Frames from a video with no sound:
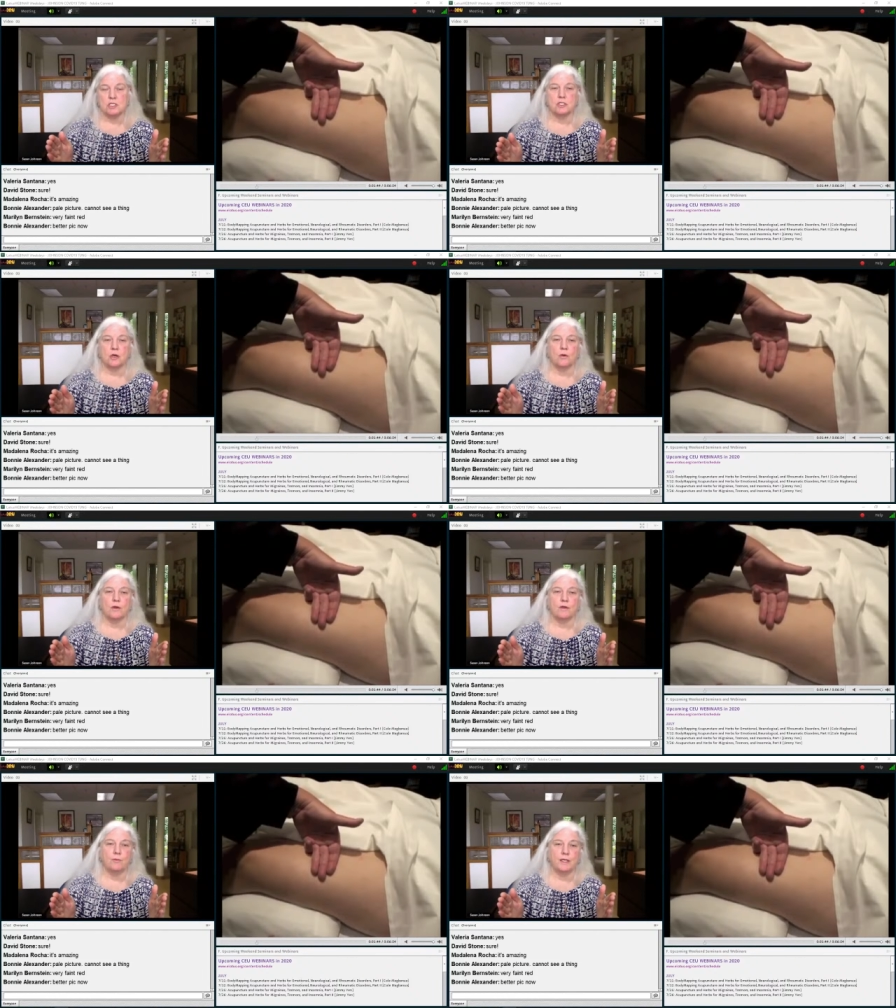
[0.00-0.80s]

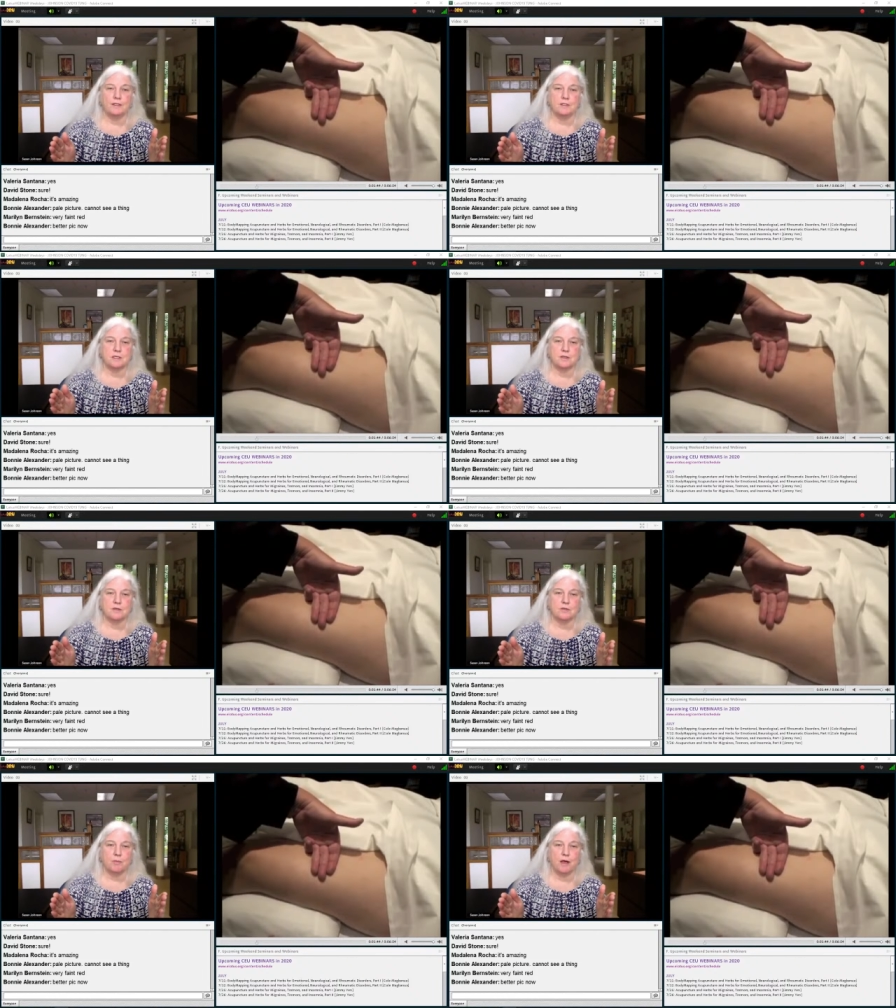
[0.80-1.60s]
So if we
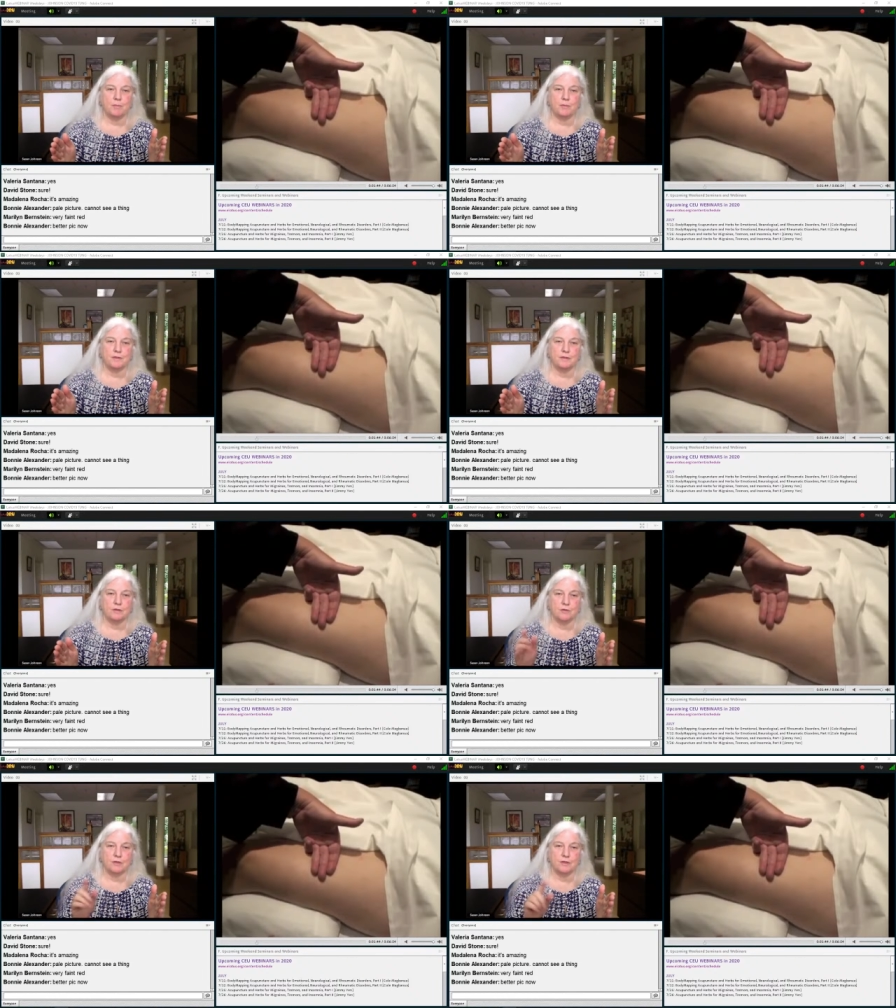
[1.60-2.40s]
consider the
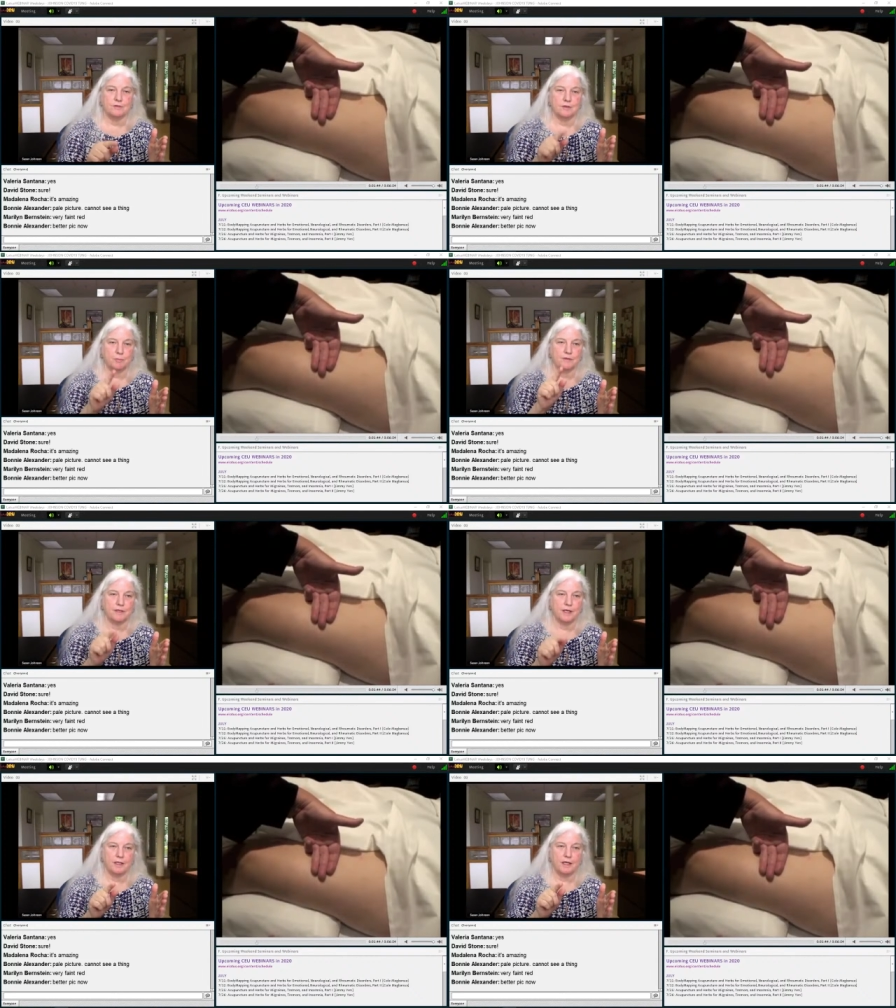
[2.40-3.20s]
popliteal crease and the
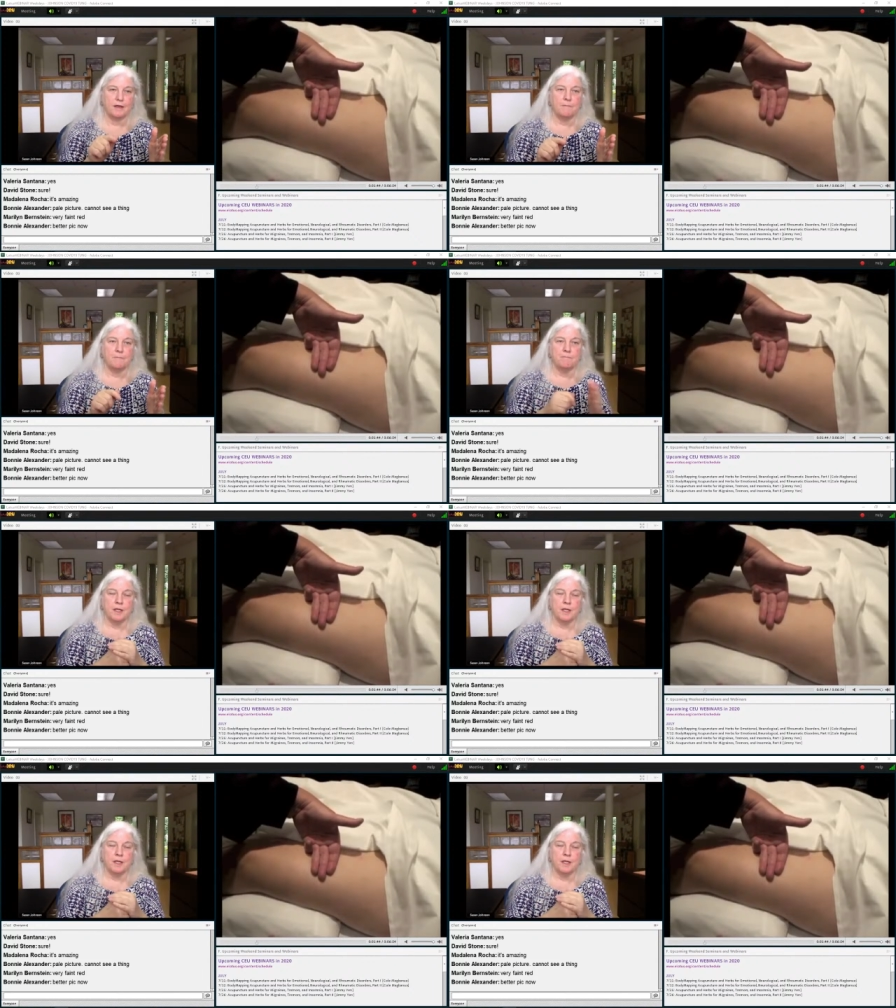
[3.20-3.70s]
patella,